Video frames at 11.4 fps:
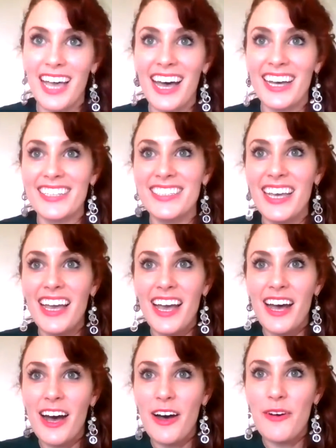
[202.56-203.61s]
as
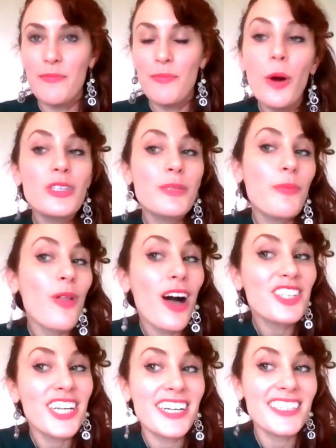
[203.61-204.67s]
um, post
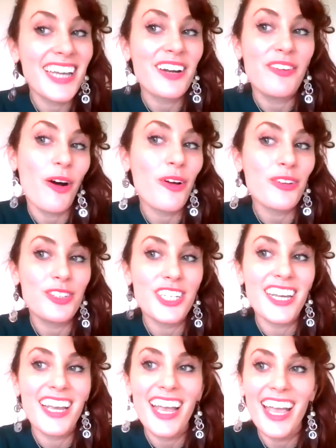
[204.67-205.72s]
blockchain
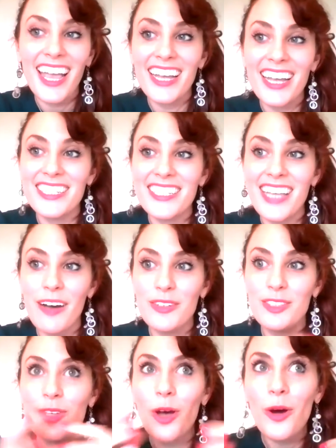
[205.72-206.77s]
technology, and that
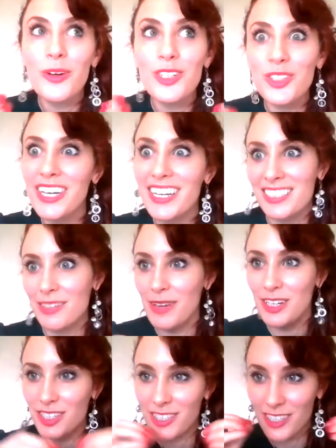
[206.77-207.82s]
was so intriguing to me.
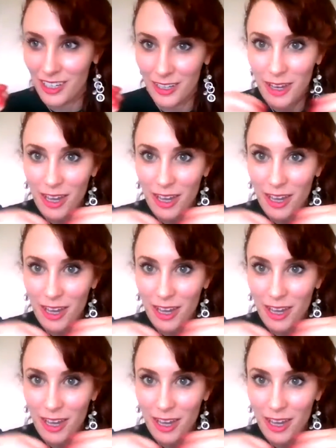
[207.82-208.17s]
Just the